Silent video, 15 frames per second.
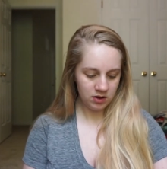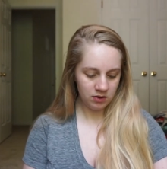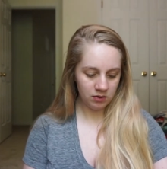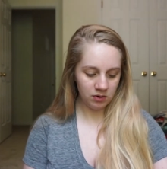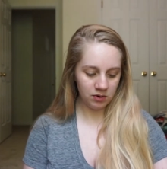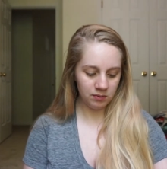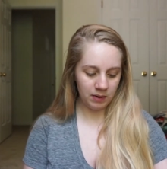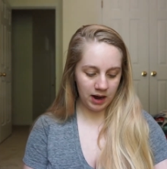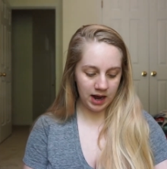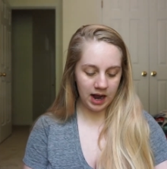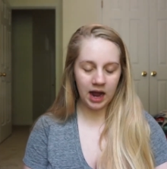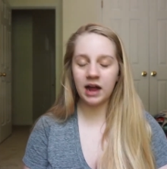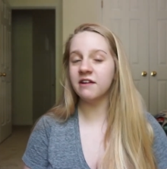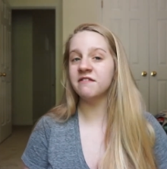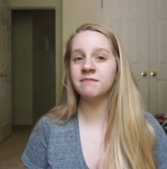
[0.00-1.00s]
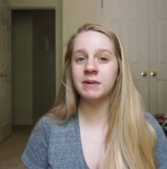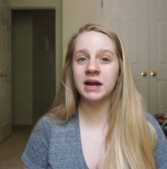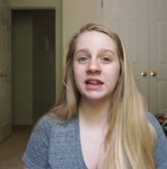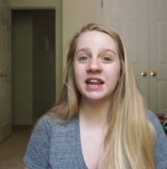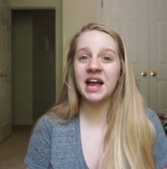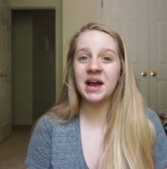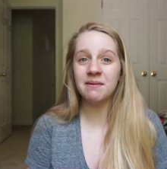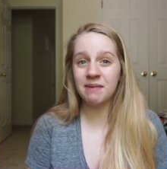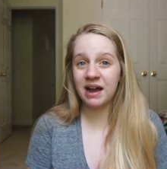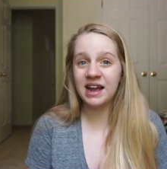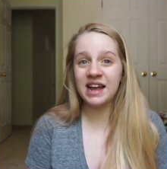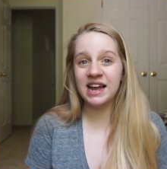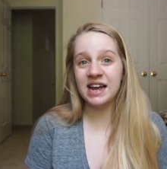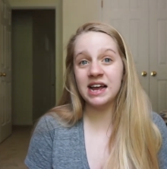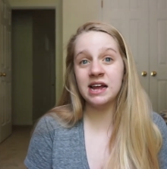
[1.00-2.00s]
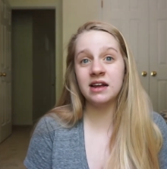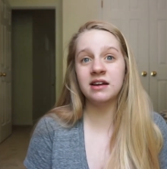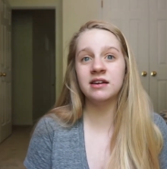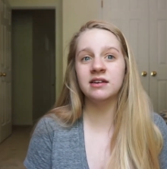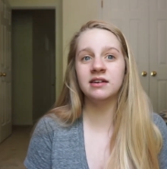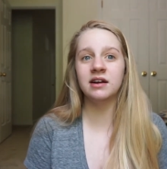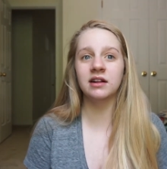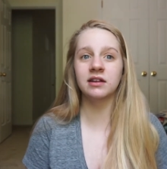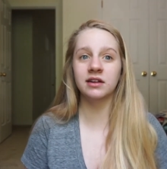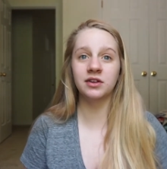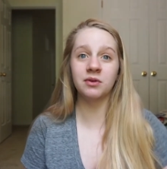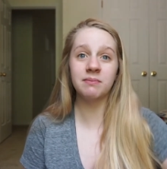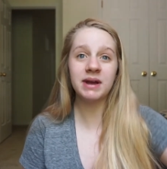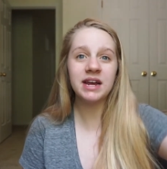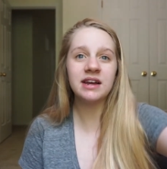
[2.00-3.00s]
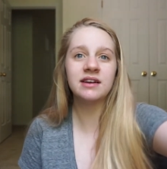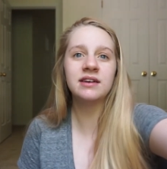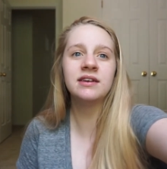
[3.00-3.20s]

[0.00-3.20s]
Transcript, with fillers: or why I've been MIA a little bit.